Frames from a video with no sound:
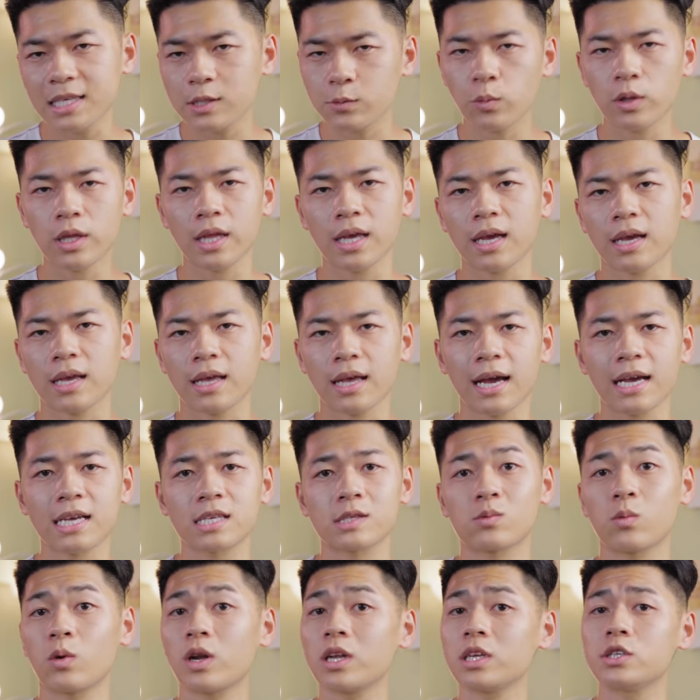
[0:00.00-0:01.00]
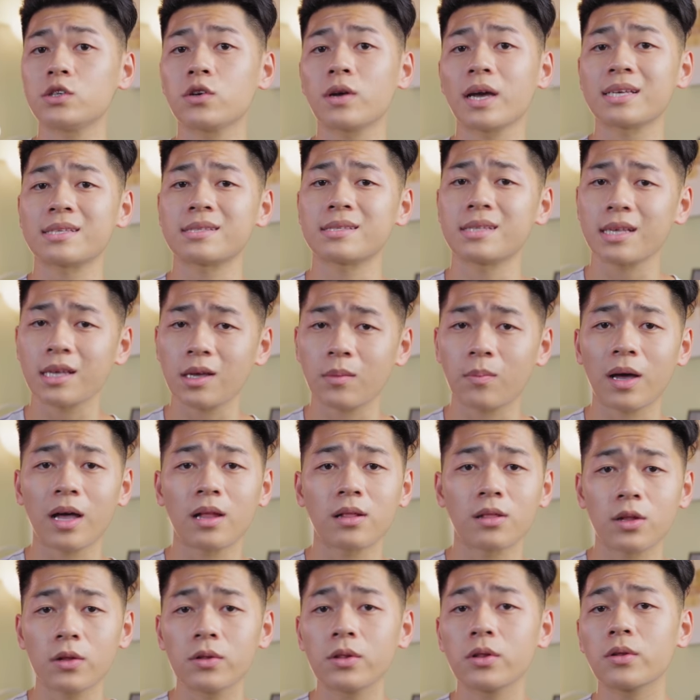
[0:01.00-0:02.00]
that's really it, guys. What did you guys think
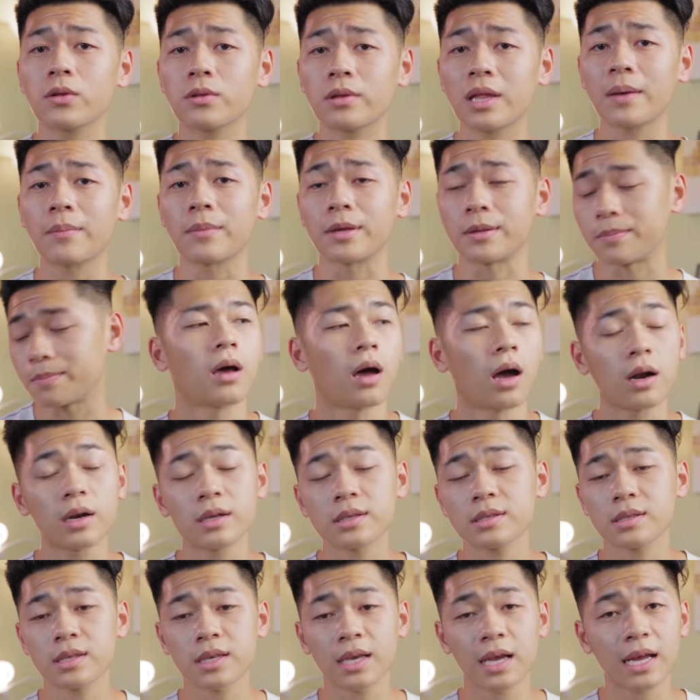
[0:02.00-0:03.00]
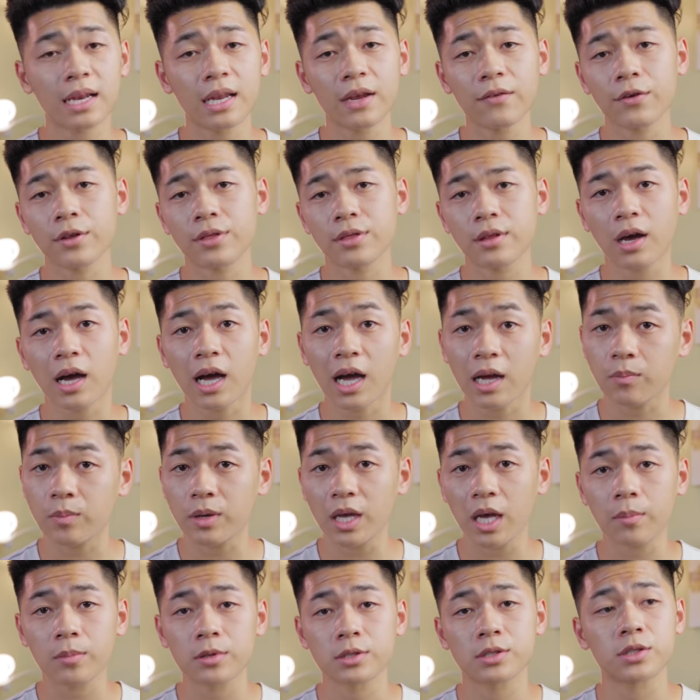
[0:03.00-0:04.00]
about Lululemon? Honestly, I never thought I'd
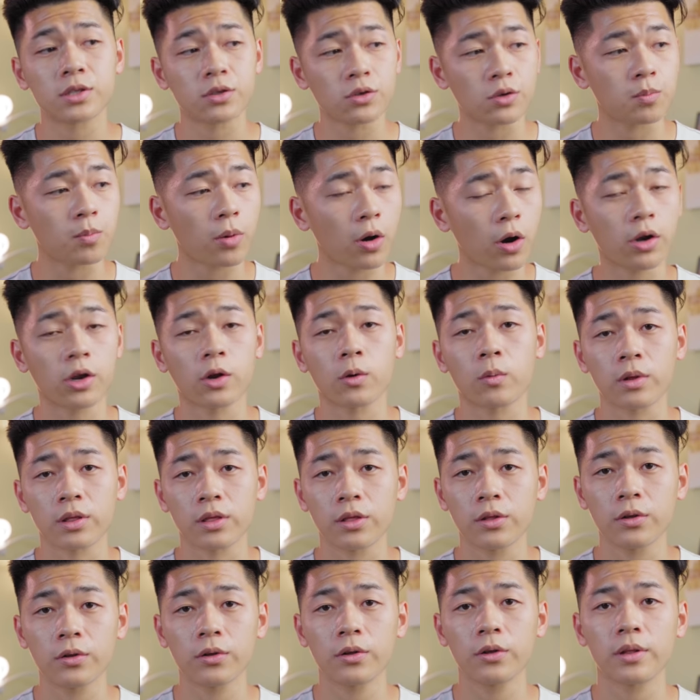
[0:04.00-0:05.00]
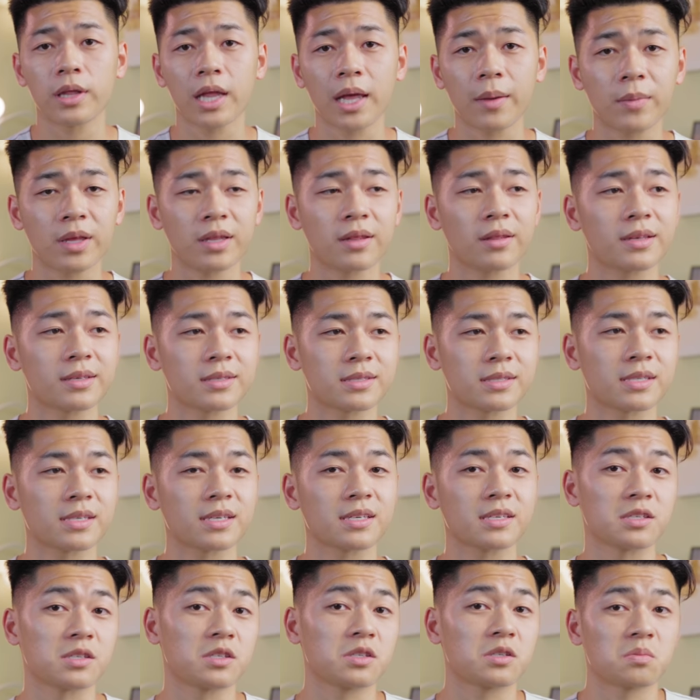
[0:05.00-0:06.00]
be able to partner with Lululemon. This
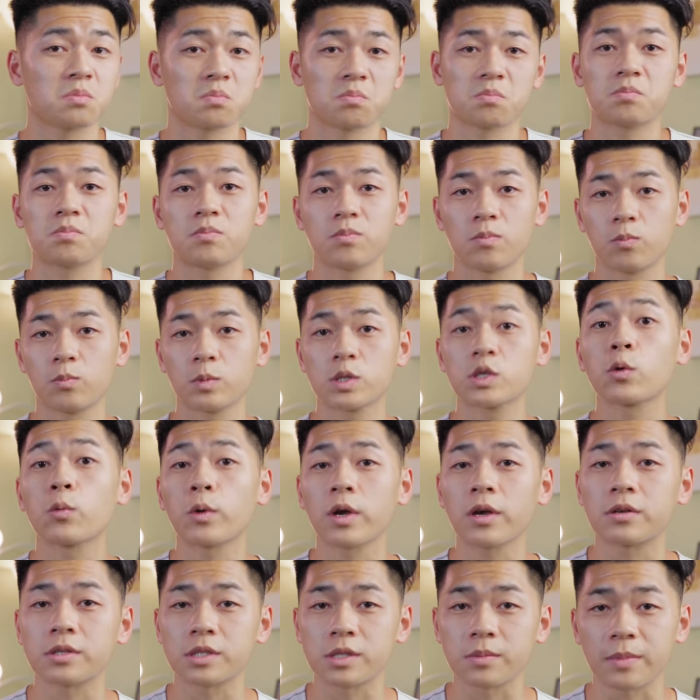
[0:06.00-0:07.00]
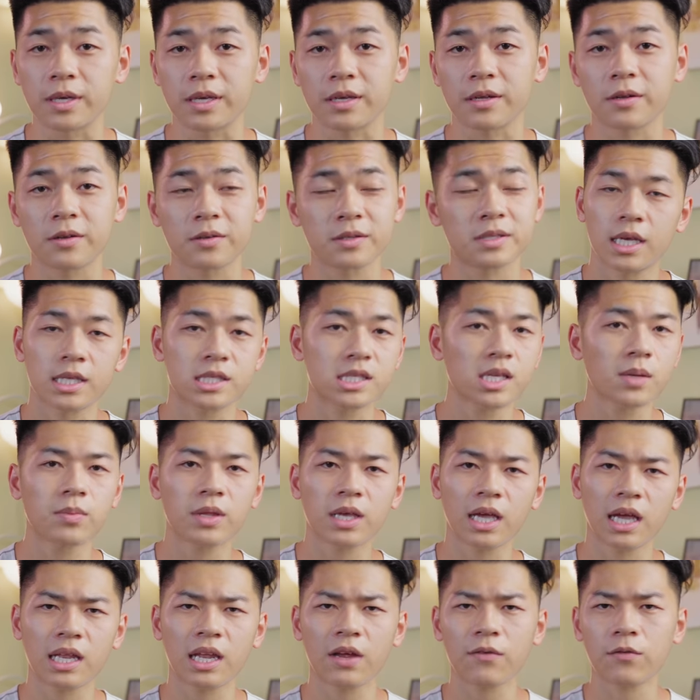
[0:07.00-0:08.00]
is surreal to me, you know? It's
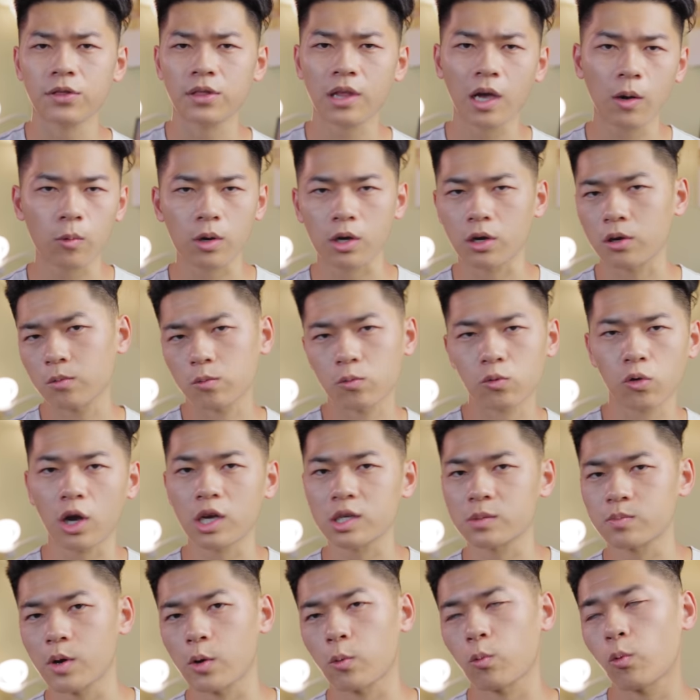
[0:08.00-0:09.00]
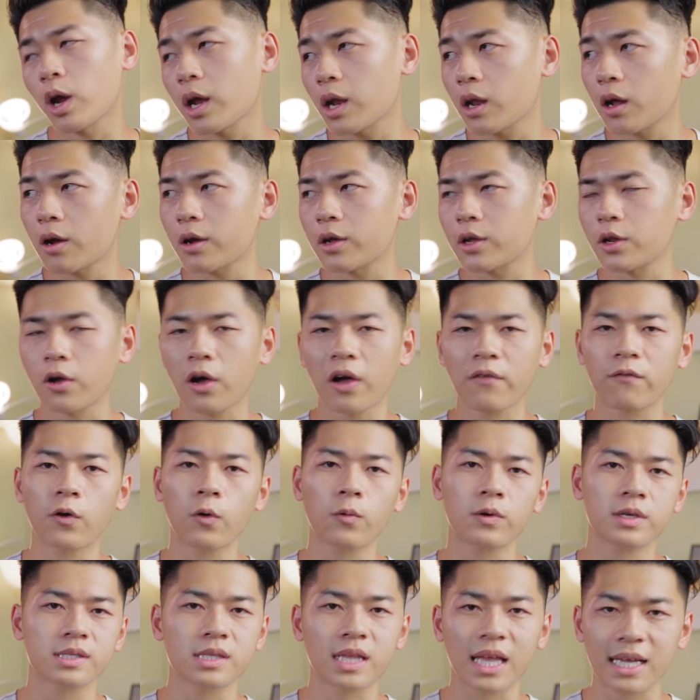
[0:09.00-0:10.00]
something I never thought would cross my radar. You know, I've
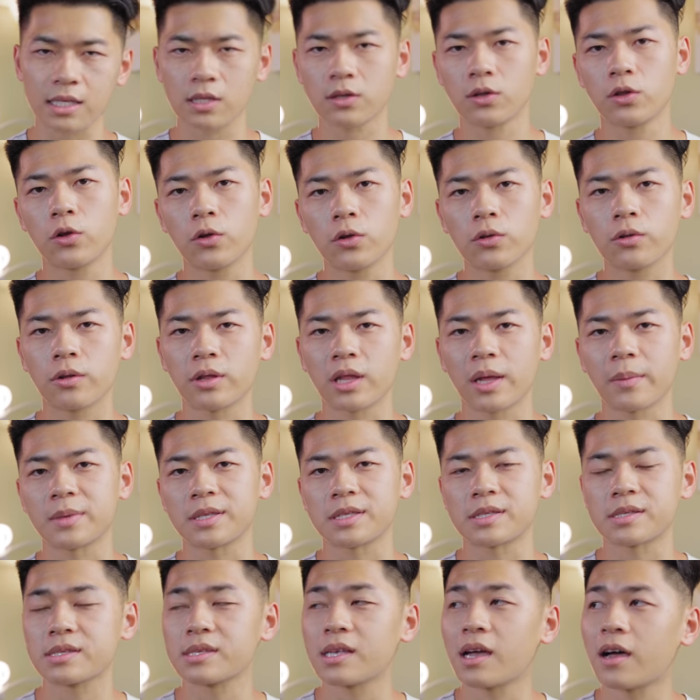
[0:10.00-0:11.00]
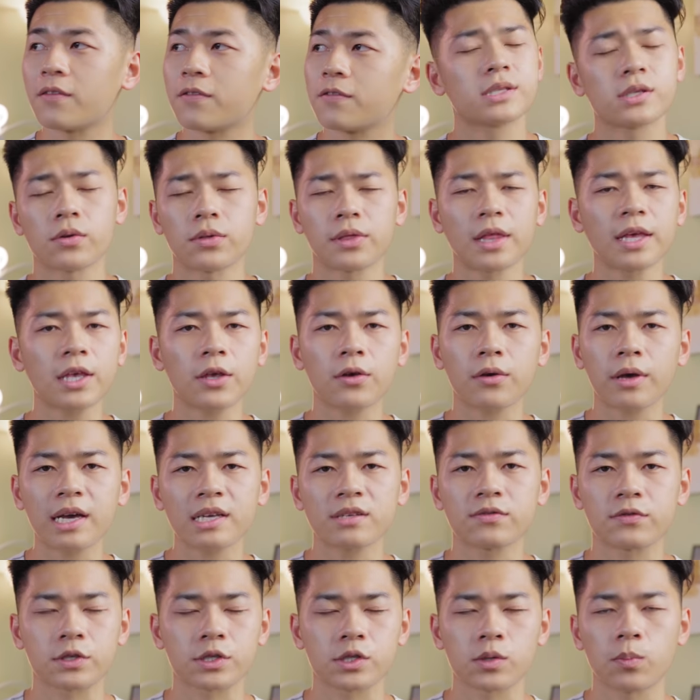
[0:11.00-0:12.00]
always liked Lululemon stuff. So thank you
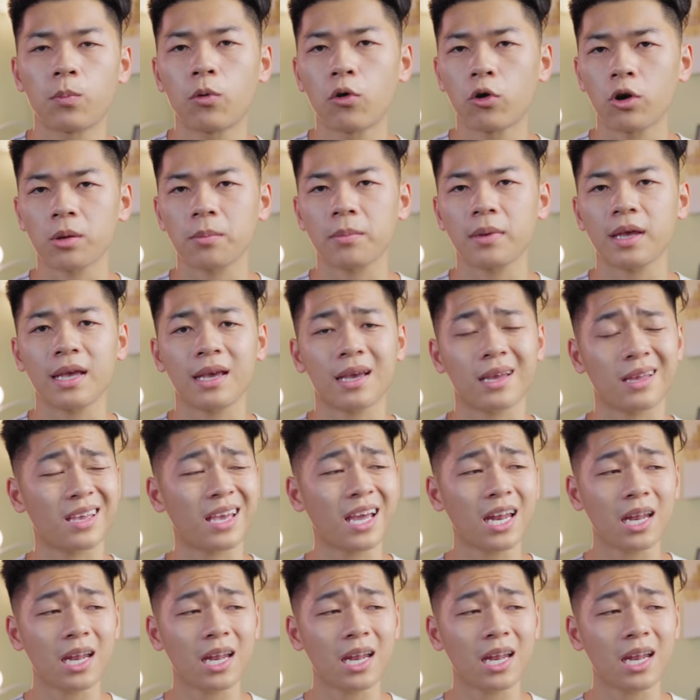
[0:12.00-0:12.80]
guys for supporting me and